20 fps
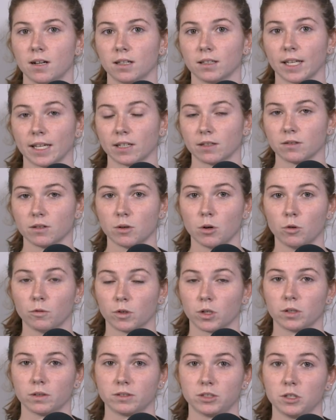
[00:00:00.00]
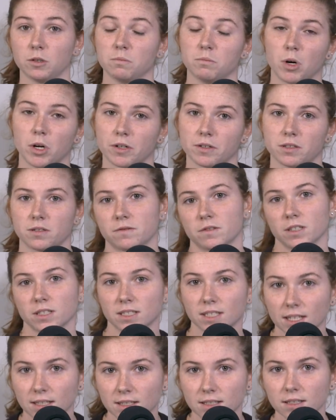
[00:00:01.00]
like over to Mars, for
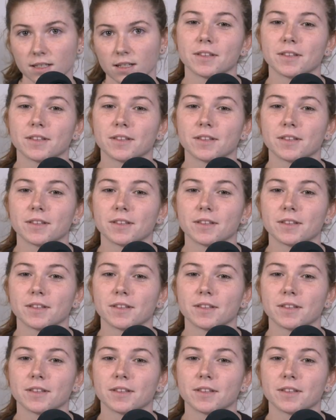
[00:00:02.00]
instance.